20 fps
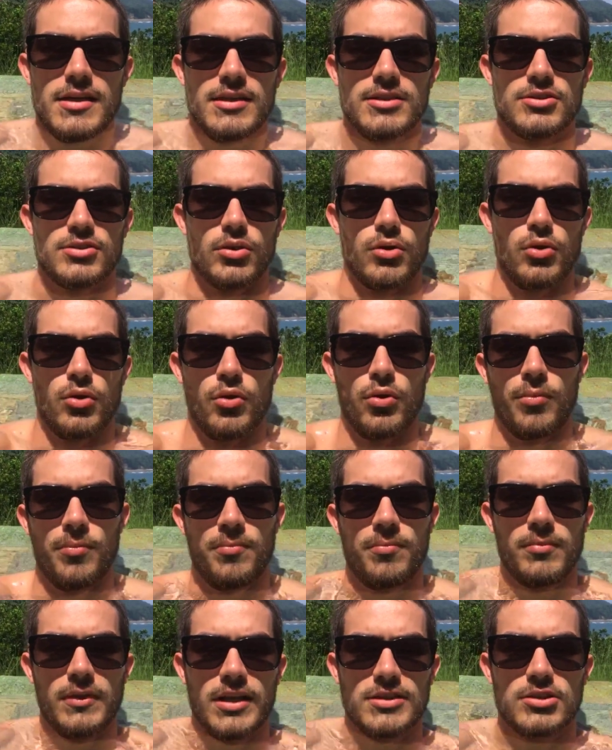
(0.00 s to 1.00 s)
so
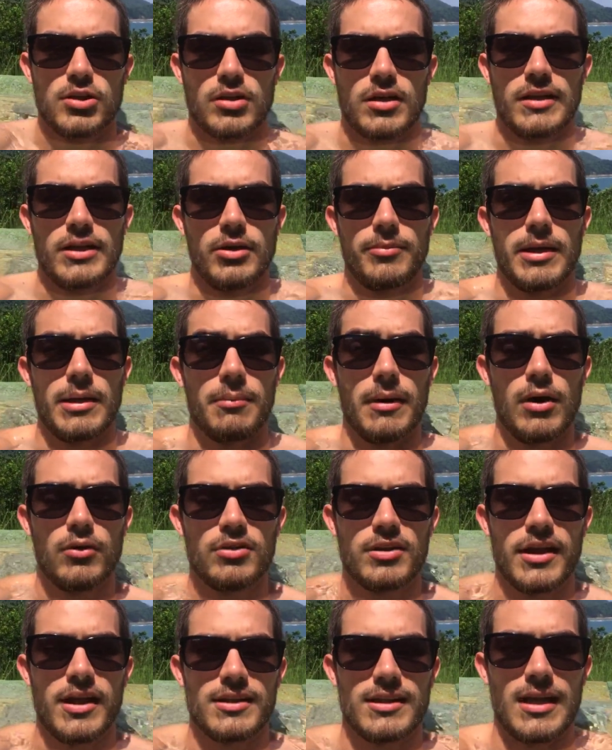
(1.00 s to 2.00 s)
let's talk a little bit
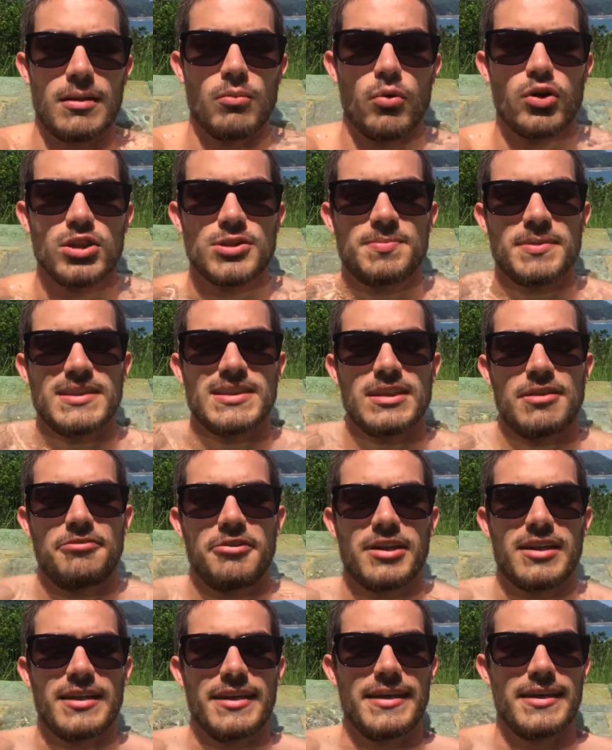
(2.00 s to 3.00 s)
about that, and more
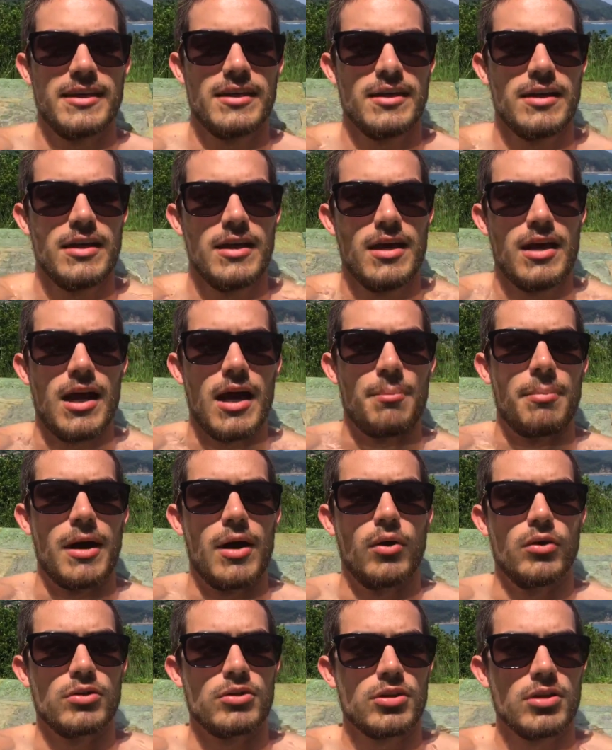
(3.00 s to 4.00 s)
specifically
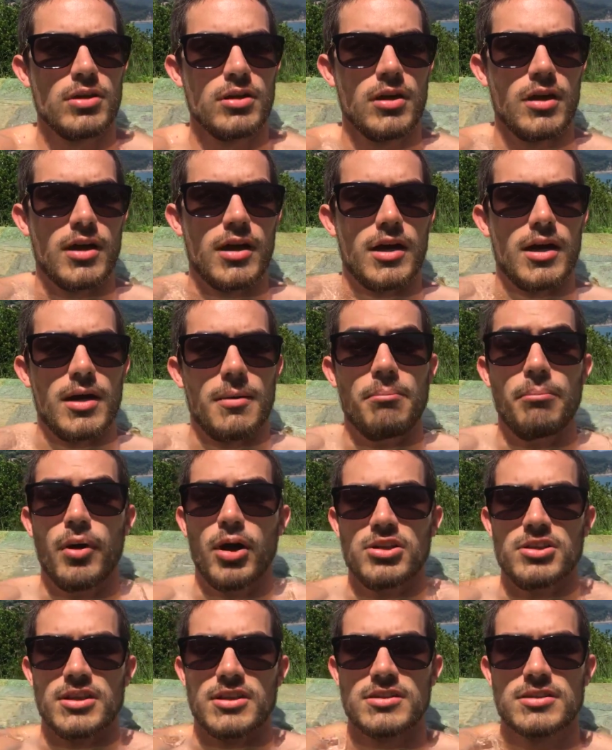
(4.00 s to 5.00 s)
about
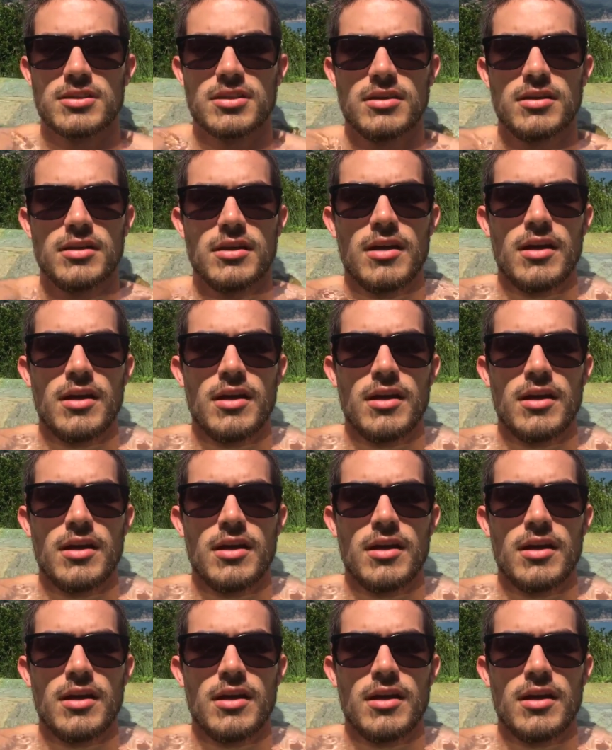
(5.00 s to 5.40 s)
budgets.